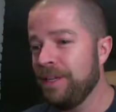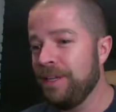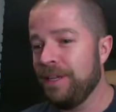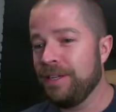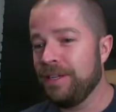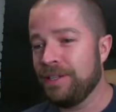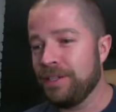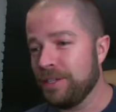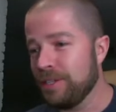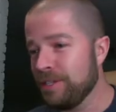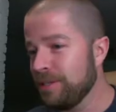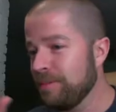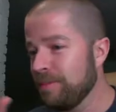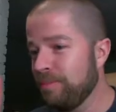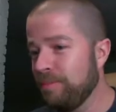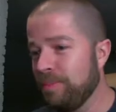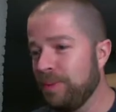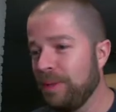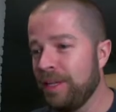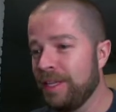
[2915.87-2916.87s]
Just
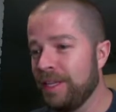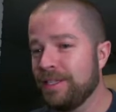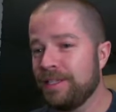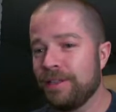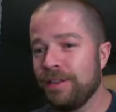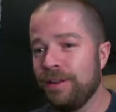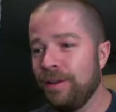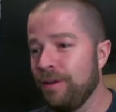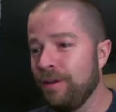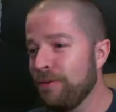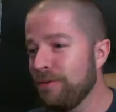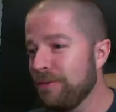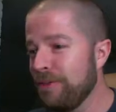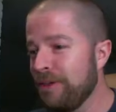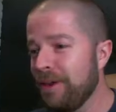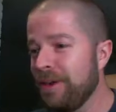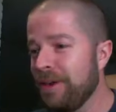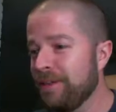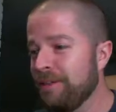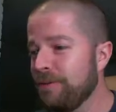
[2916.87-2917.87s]
played slow,
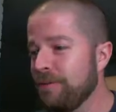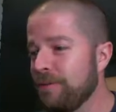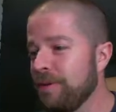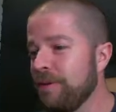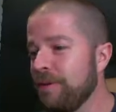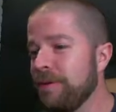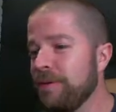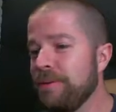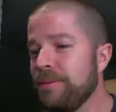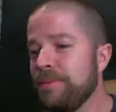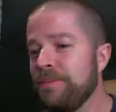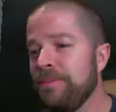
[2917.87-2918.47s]
thought it through.